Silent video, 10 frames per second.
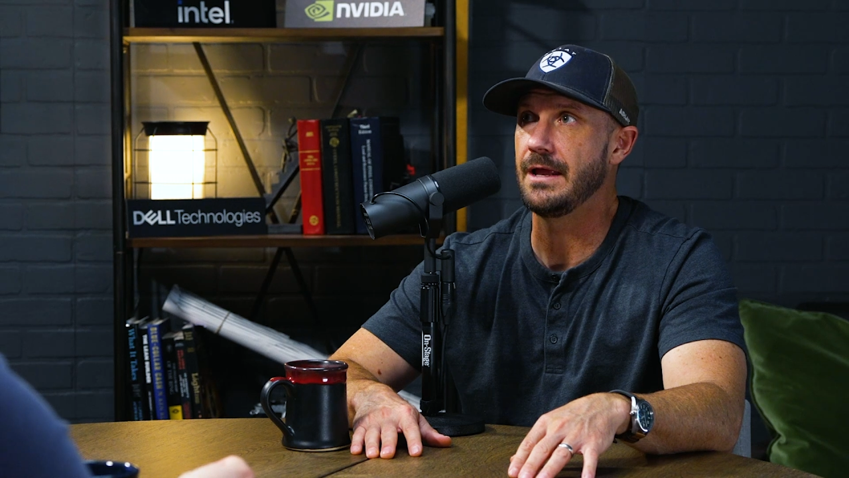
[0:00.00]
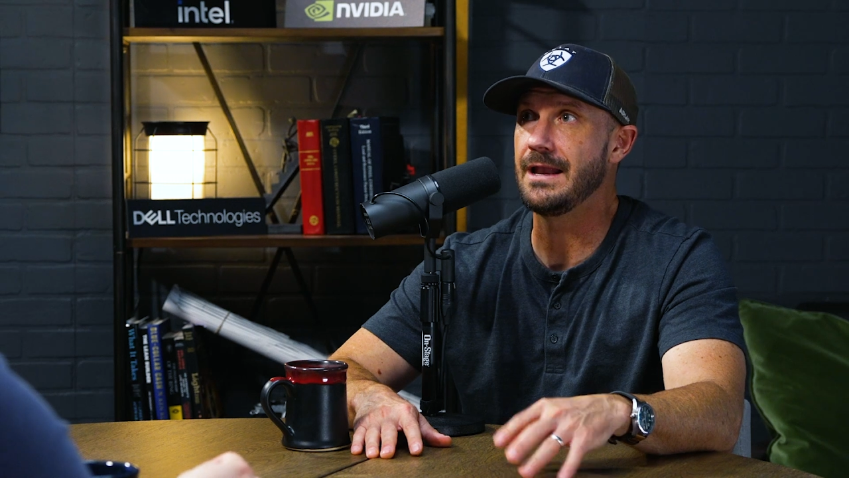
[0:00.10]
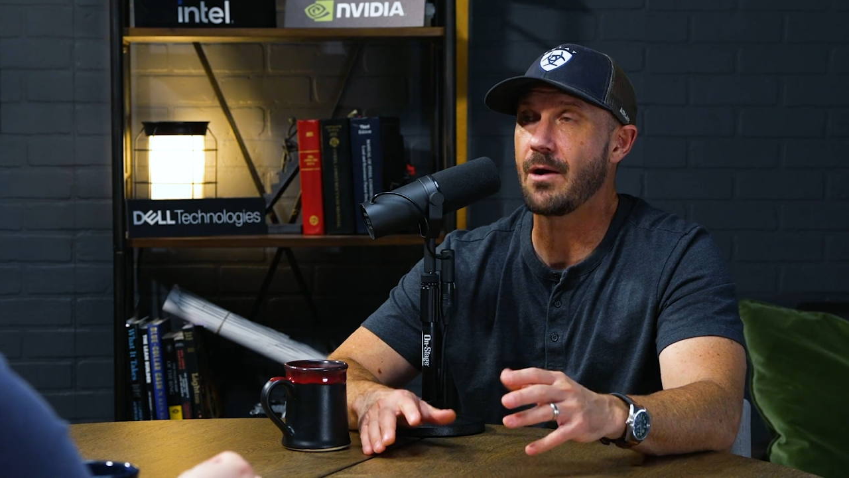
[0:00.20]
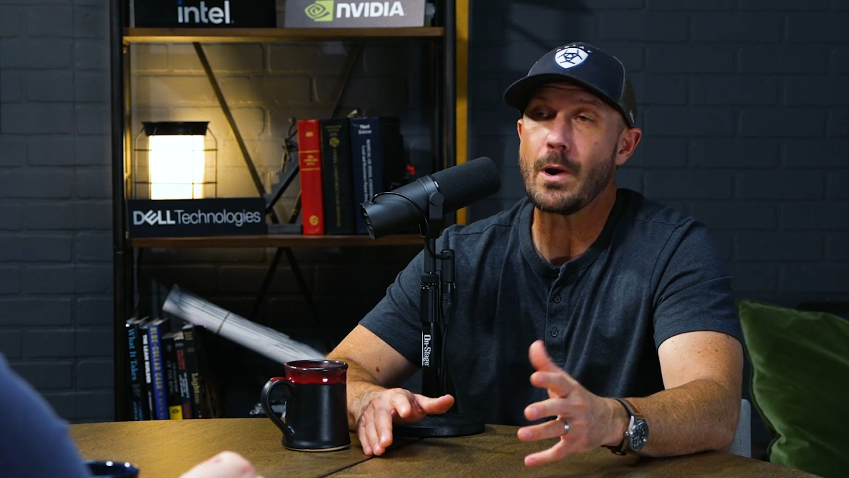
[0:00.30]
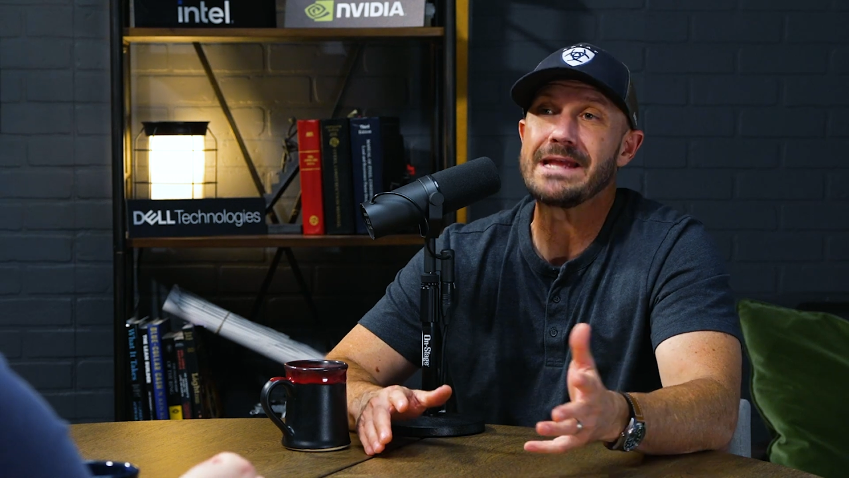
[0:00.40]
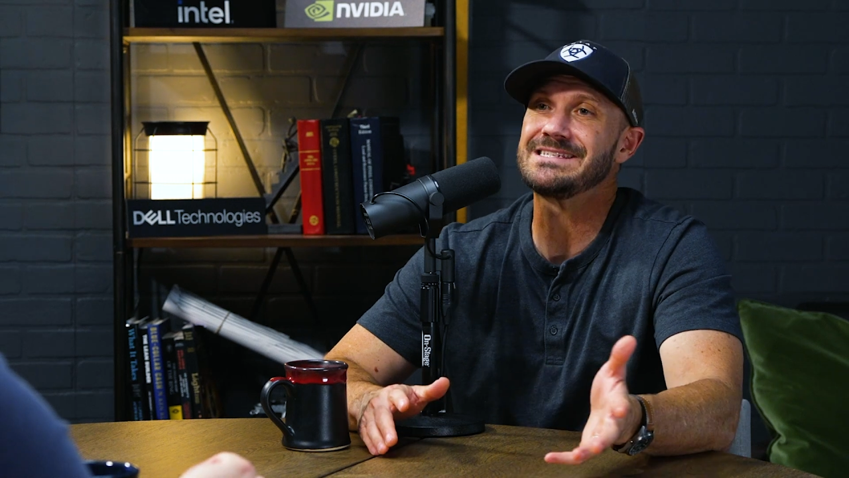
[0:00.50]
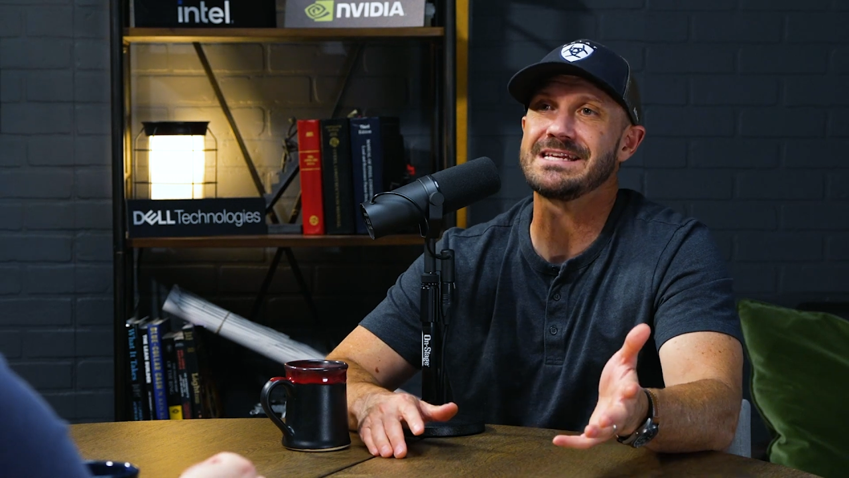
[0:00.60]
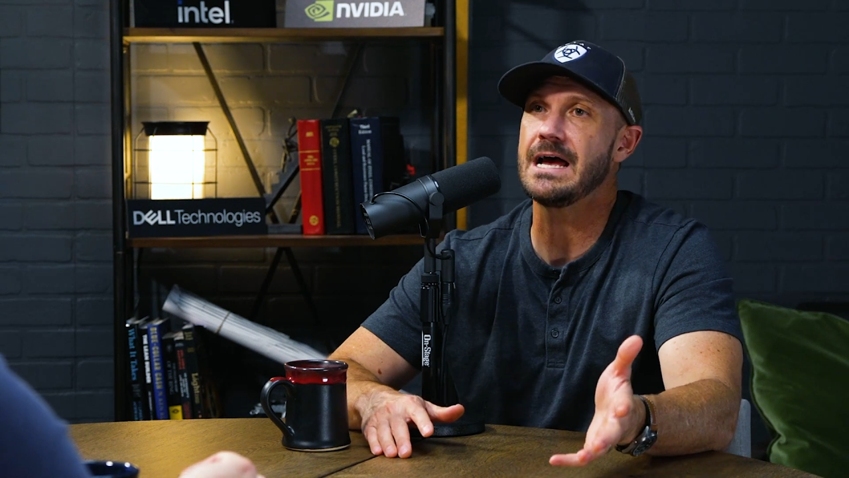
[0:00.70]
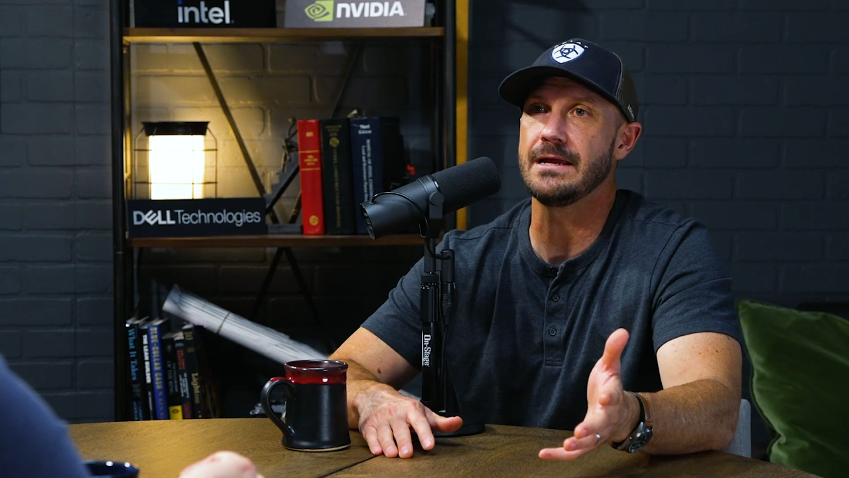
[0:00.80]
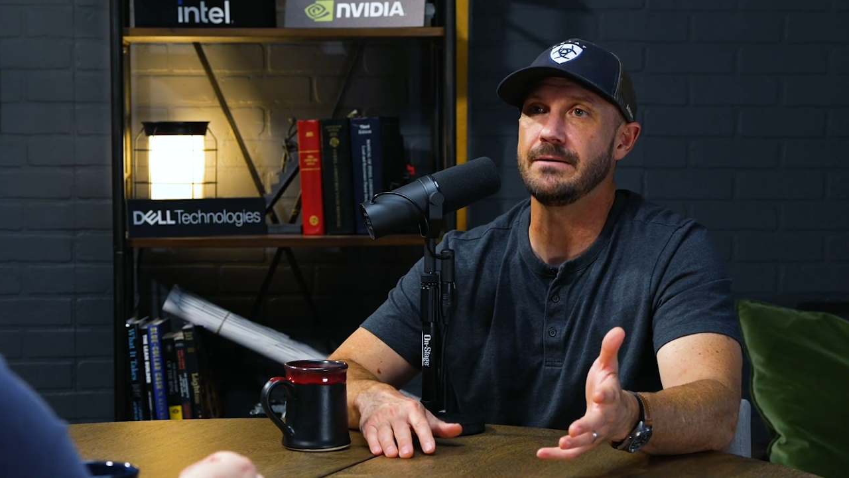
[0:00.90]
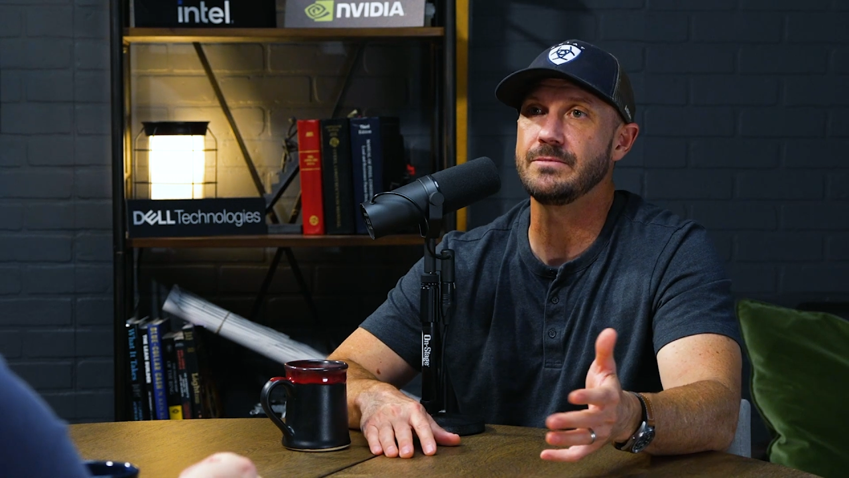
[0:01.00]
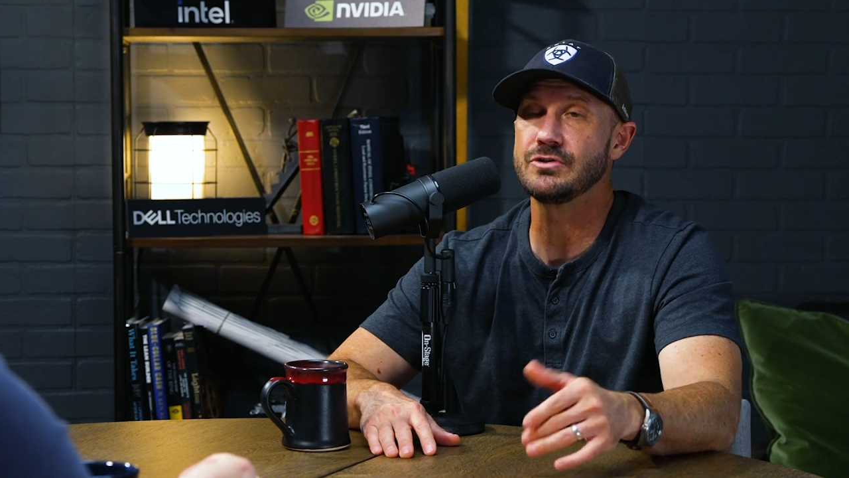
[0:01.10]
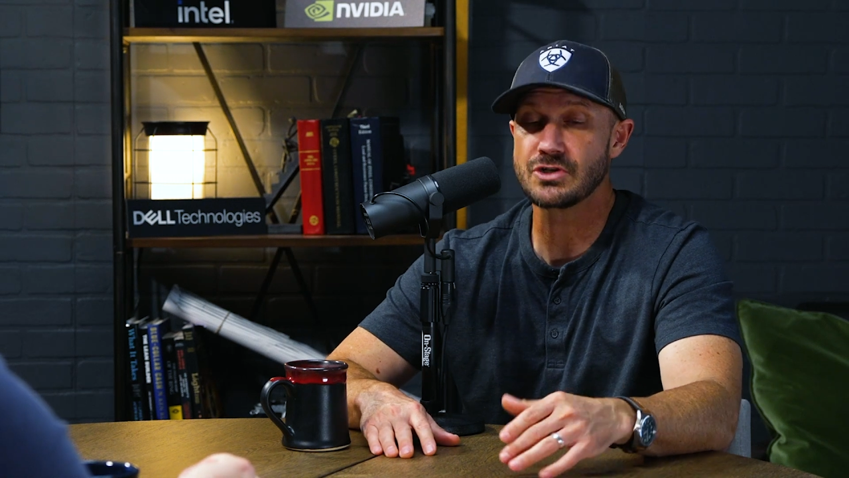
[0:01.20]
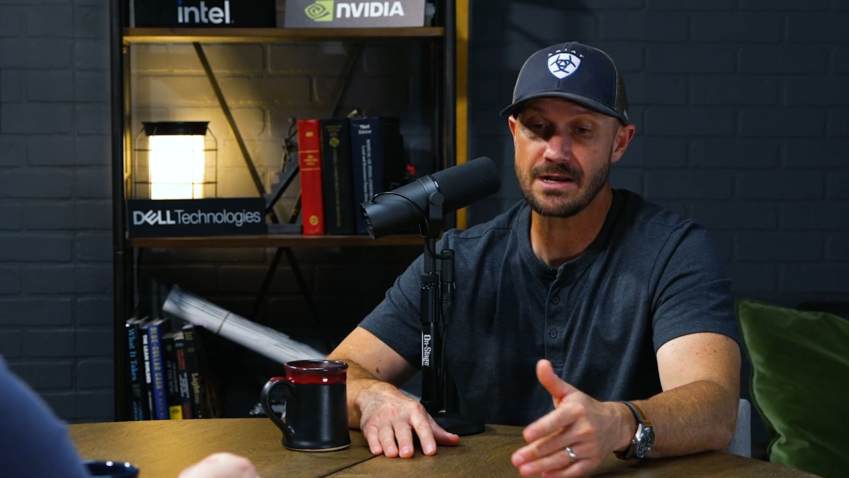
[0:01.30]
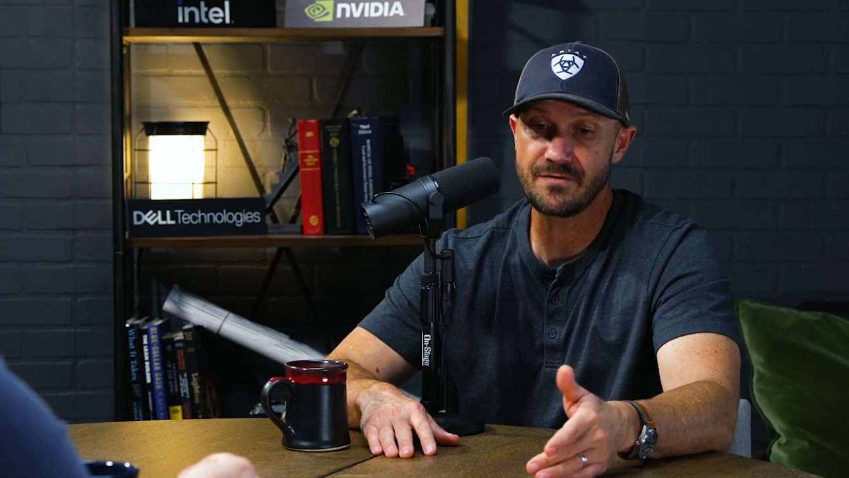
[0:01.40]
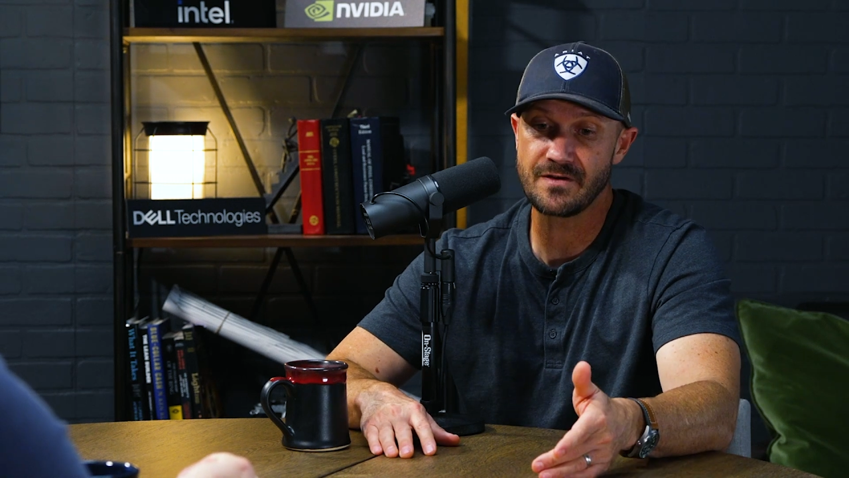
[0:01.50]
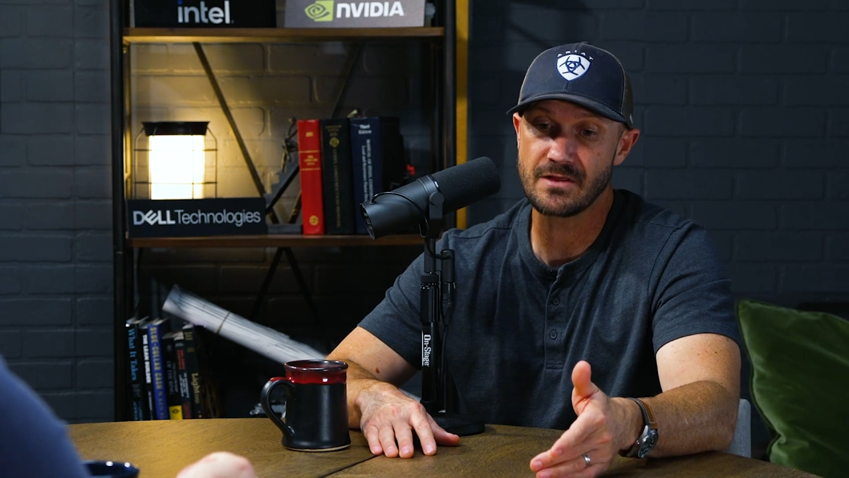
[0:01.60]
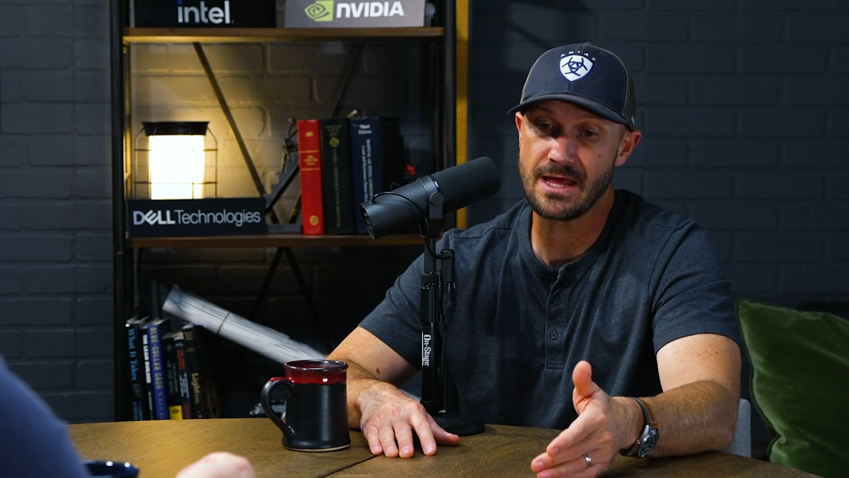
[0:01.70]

And not waste time. You're trying to figure